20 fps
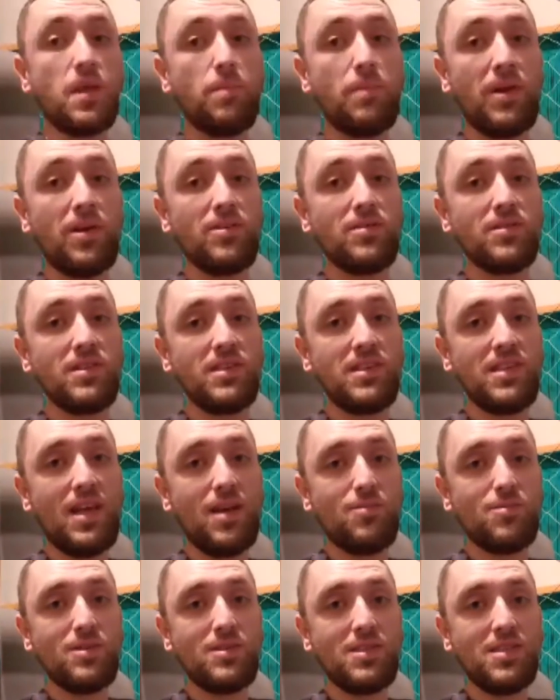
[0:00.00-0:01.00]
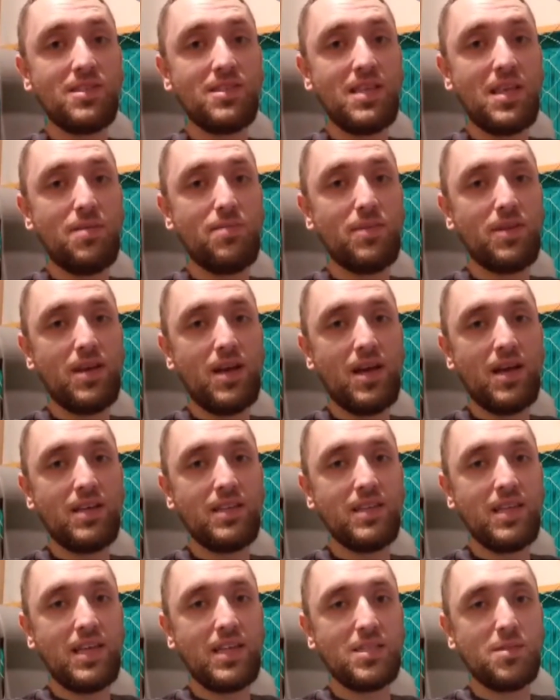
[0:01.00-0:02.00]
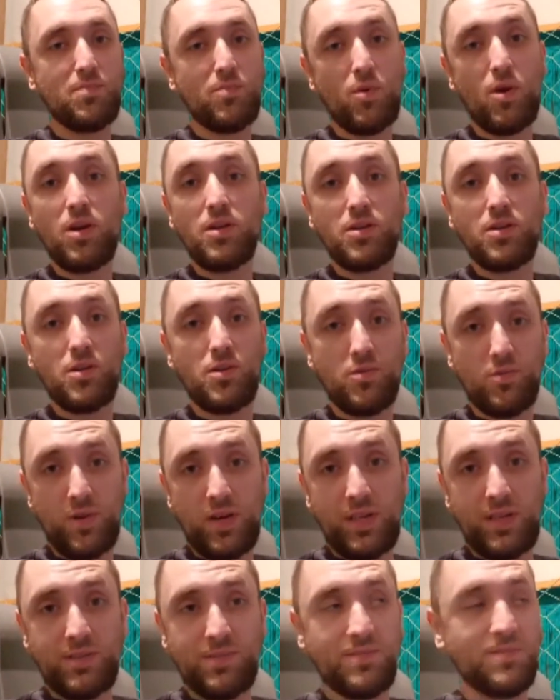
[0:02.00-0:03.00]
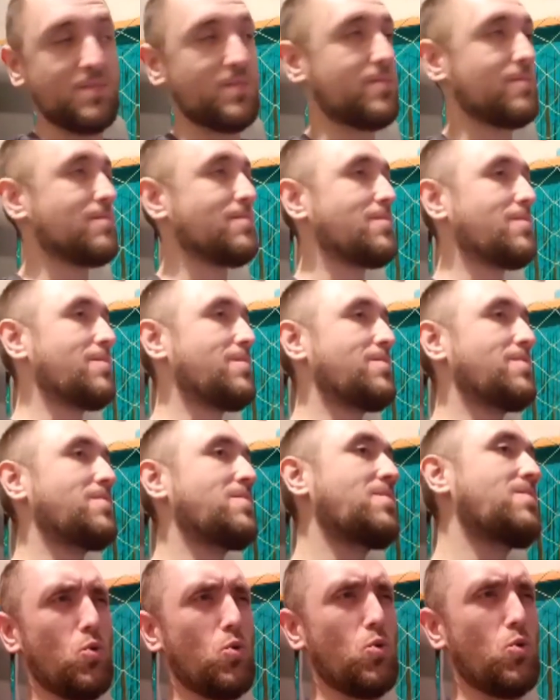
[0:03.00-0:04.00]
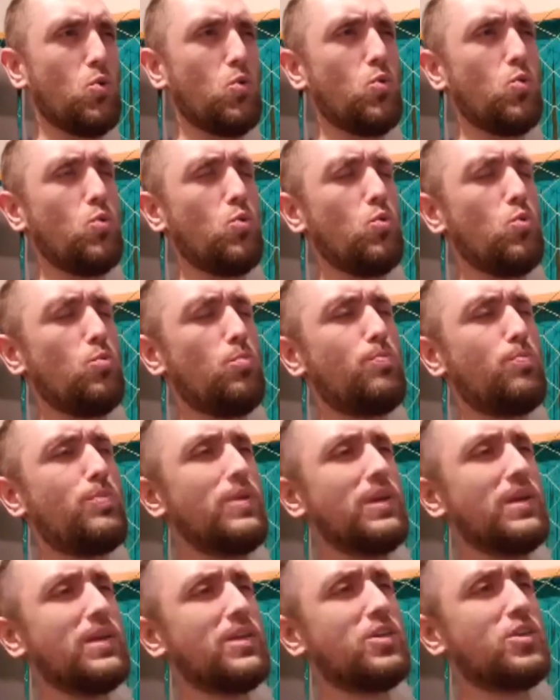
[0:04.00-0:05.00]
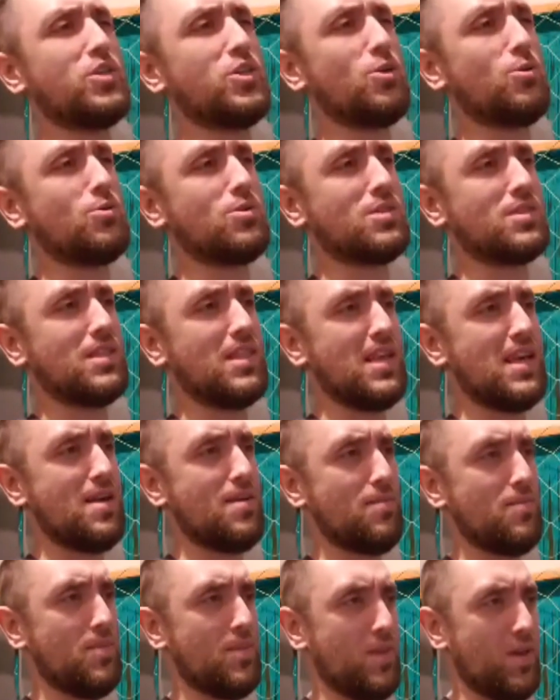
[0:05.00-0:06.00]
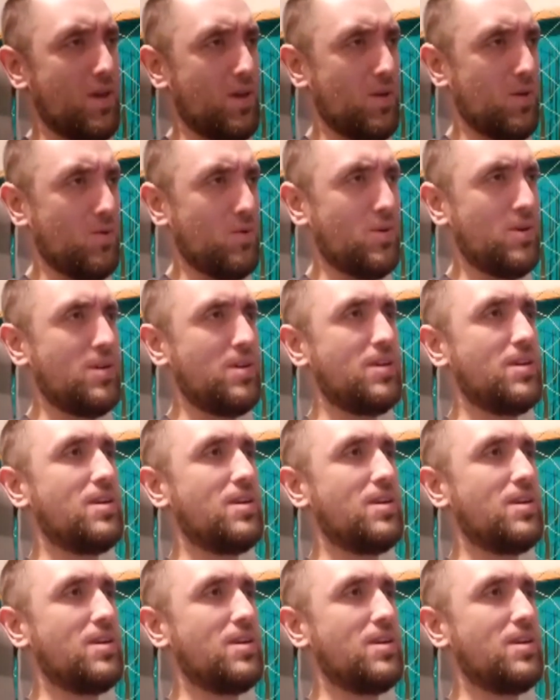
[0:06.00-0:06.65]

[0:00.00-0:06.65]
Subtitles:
Apparently that was the same guy Lance brought to the ring. Oh, big choke slam though.